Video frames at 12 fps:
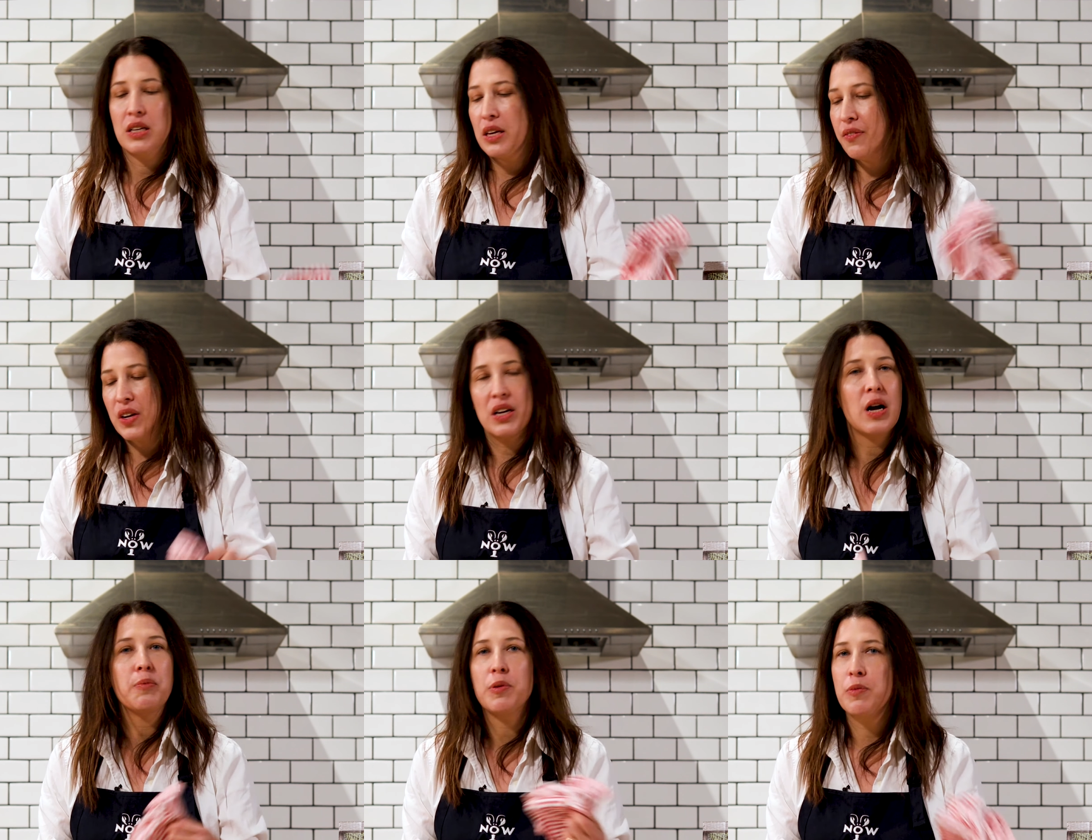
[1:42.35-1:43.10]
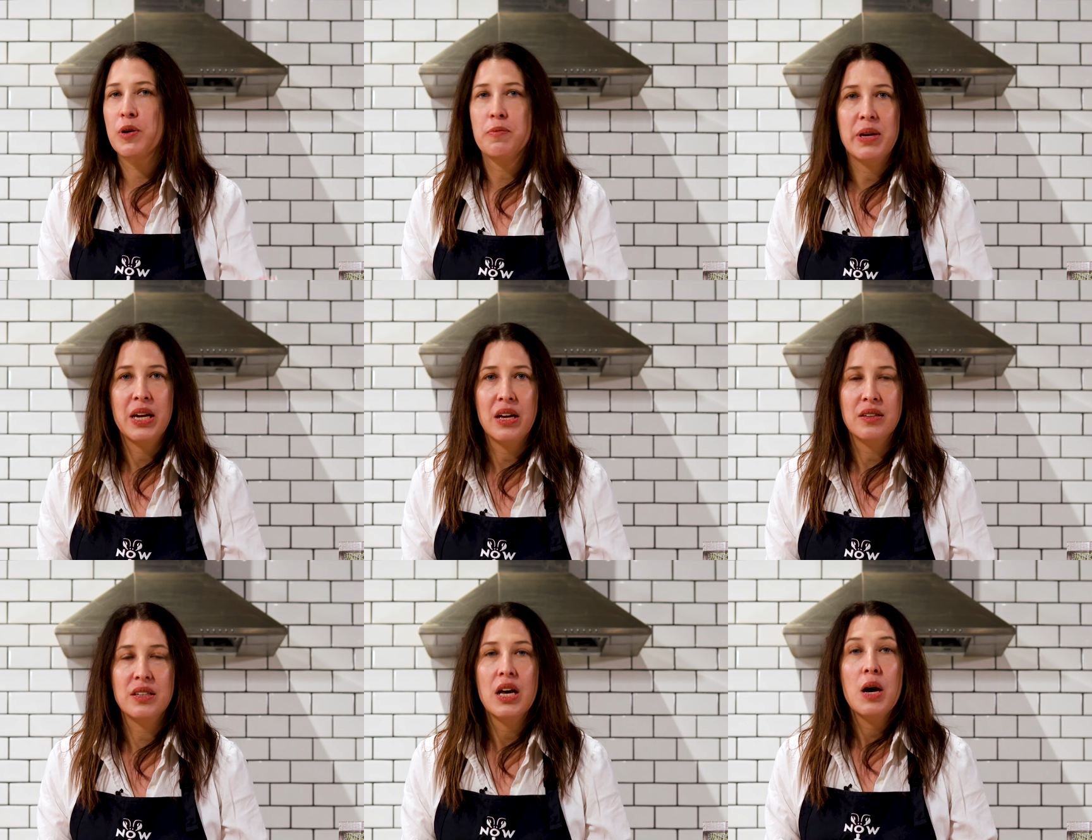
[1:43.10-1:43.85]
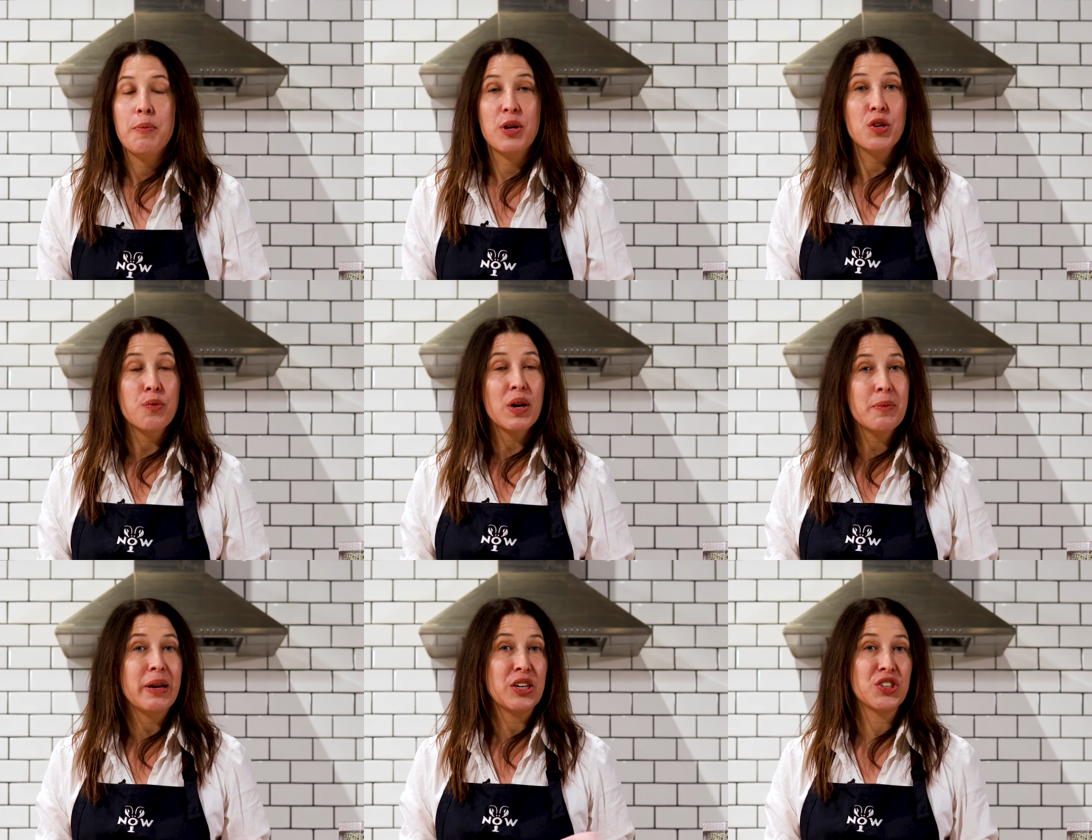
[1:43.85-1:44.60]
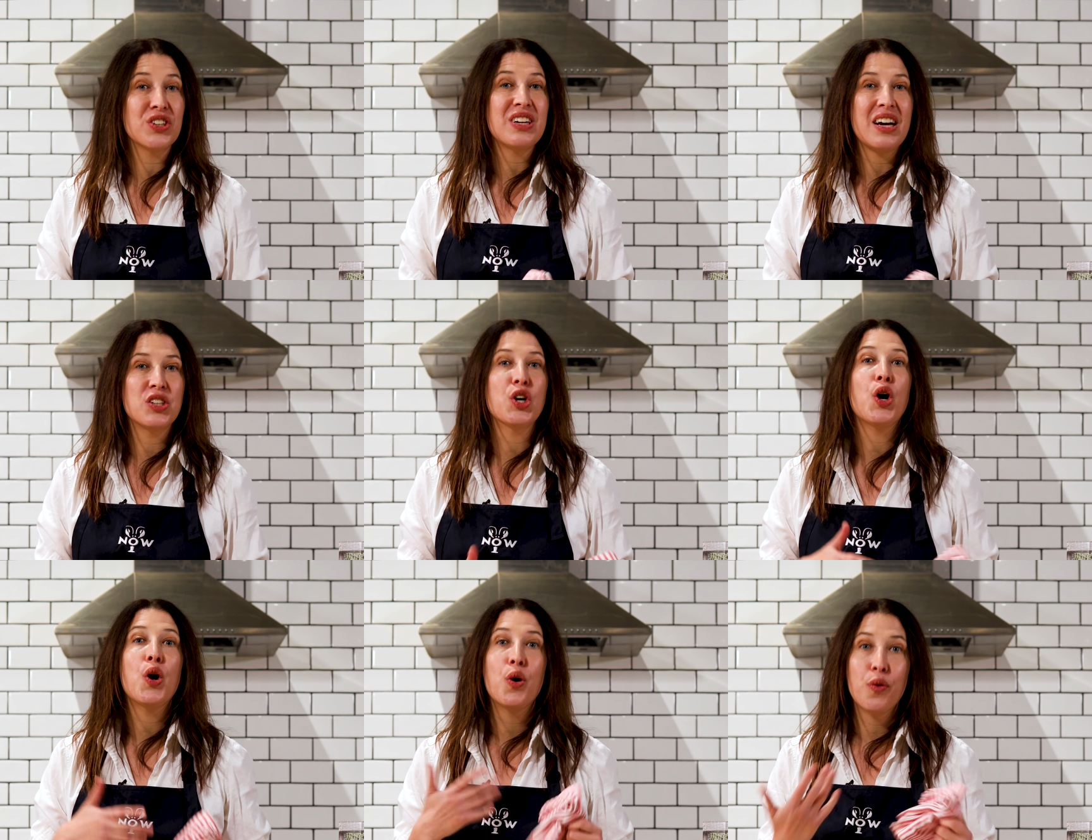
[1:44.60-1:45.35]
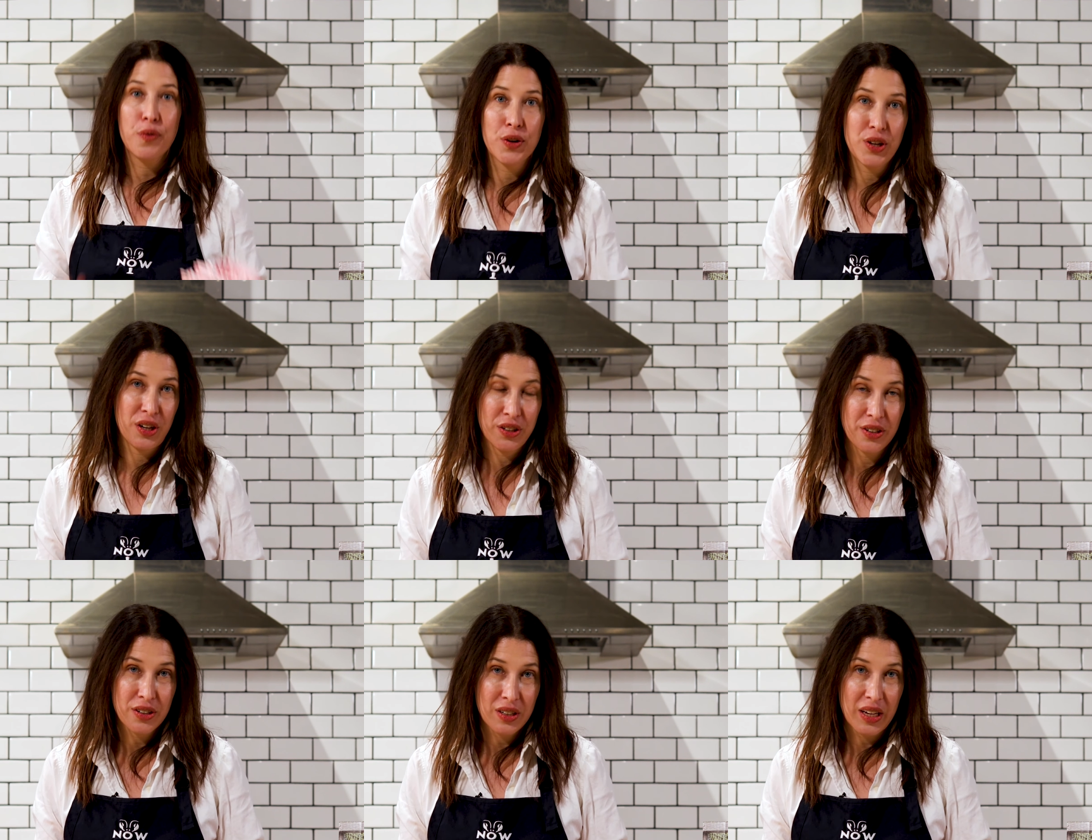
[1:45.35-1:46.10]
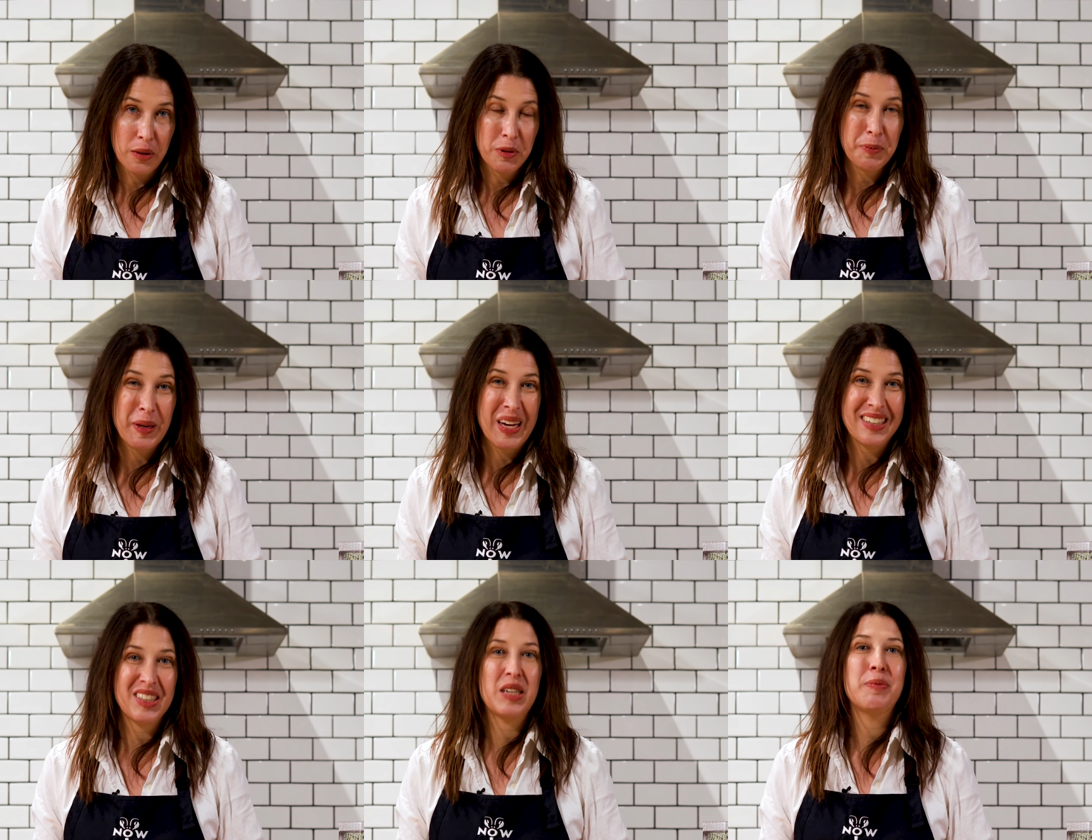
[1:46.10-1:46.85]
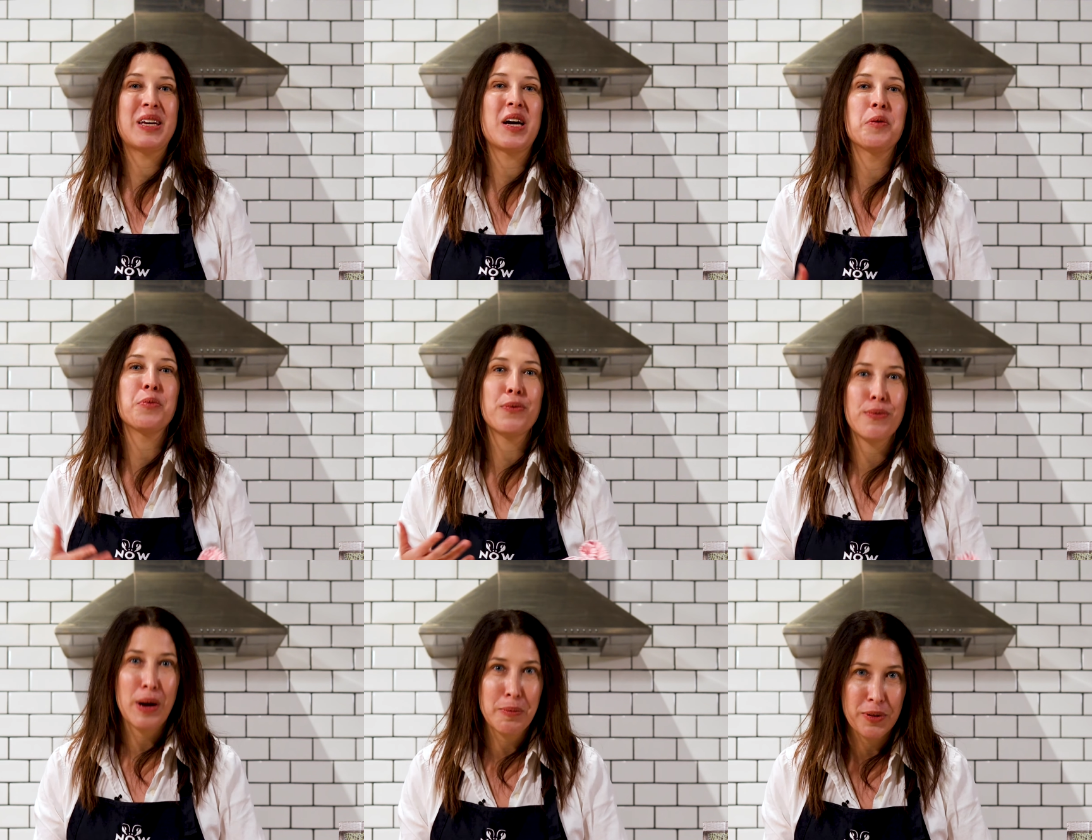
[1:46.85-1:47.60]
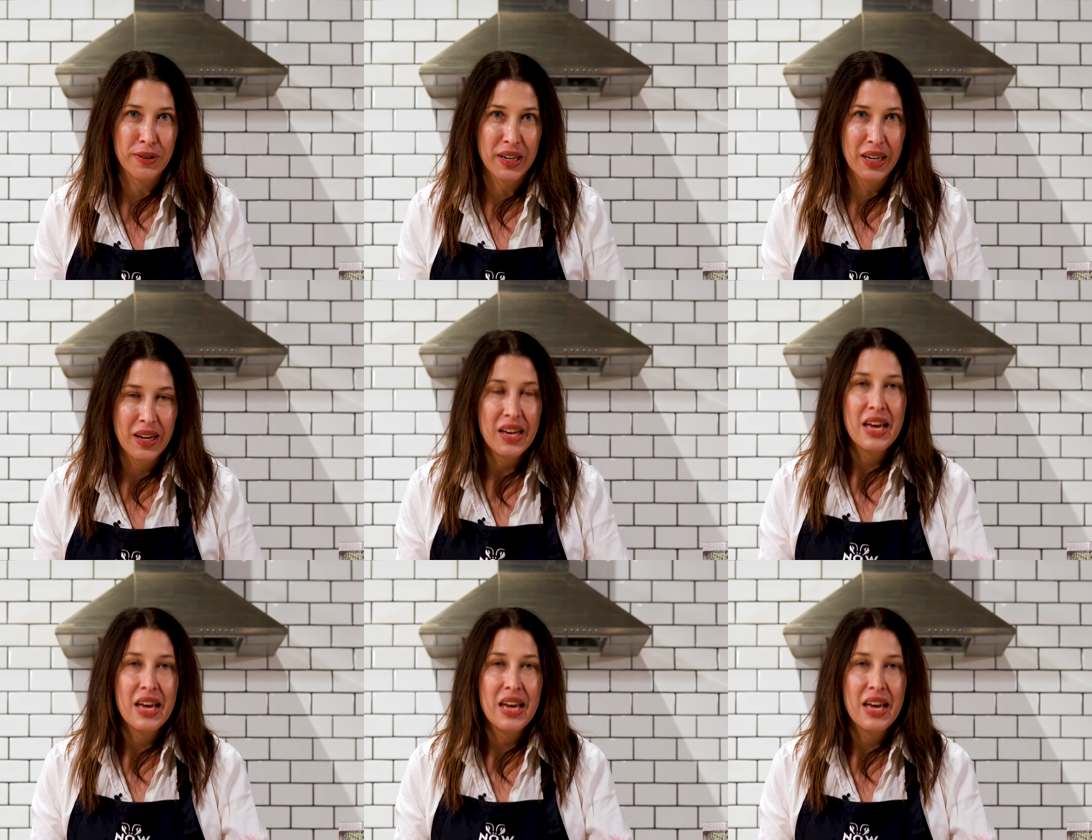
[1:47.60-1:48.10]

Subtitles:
give it a couple more minutes, but you want to make sure not to overcook your clams because they become rubbery.